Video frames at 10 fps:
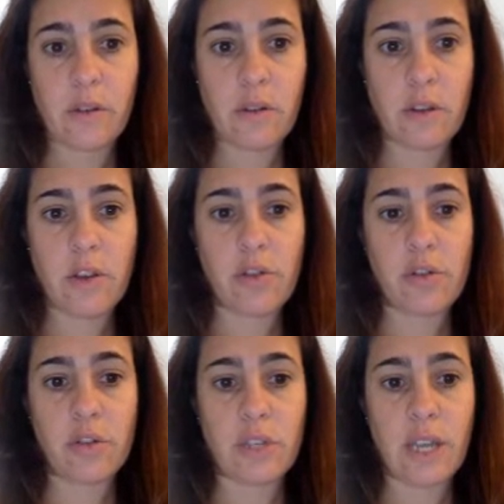And
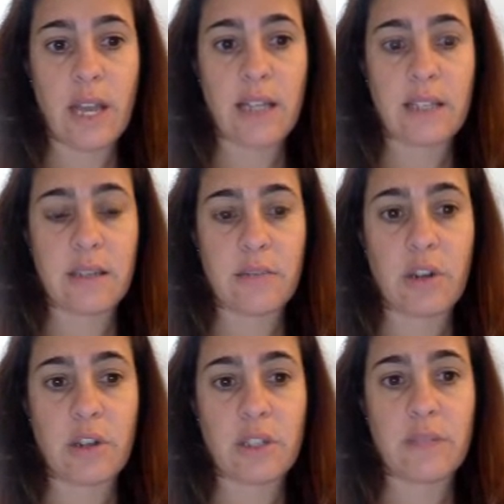you use the accent
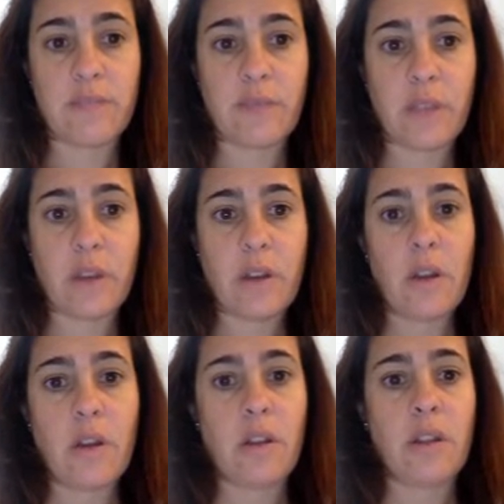marks.
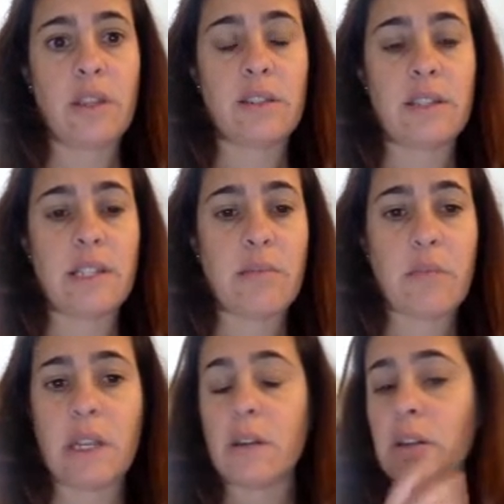The system
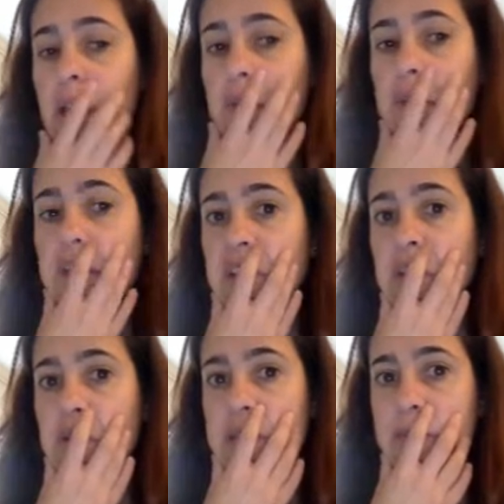may not give it to
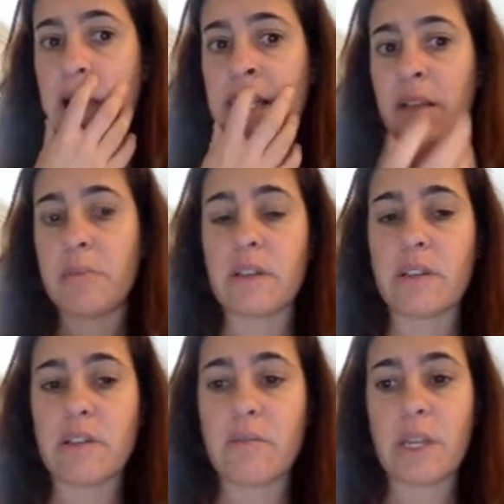you as valid
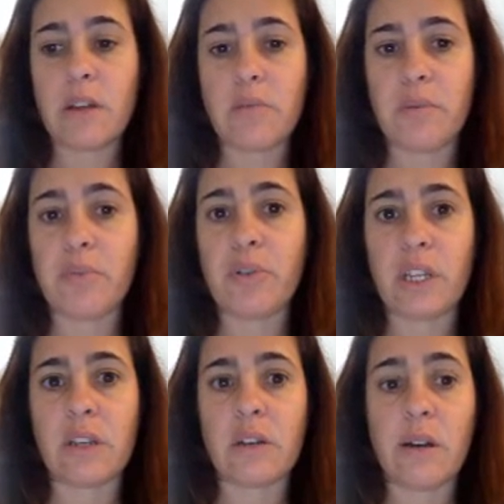because you may not be
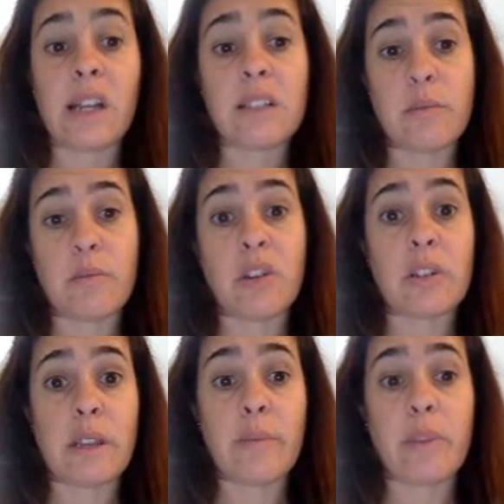putting accent
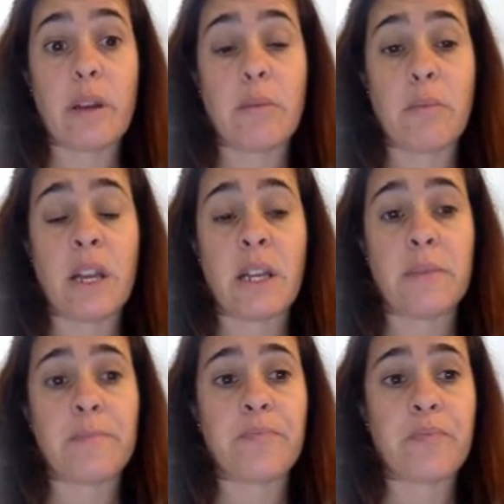marks. Keep that in mind.
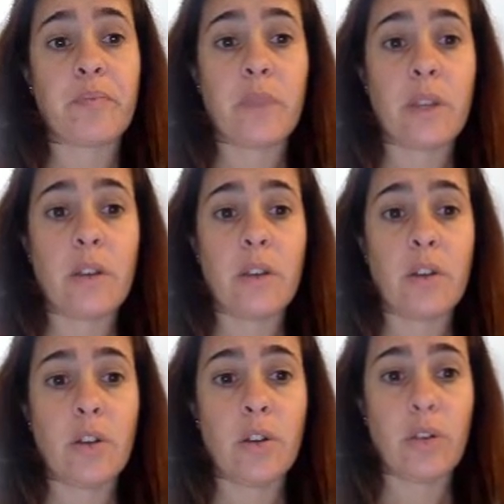
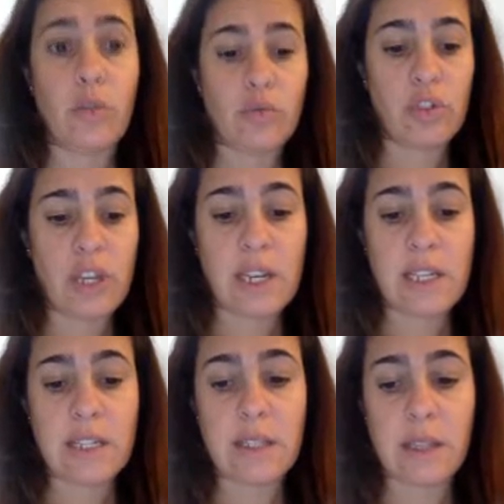Tú
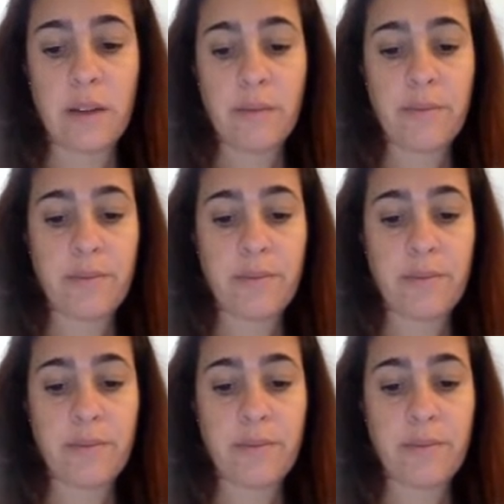saliste,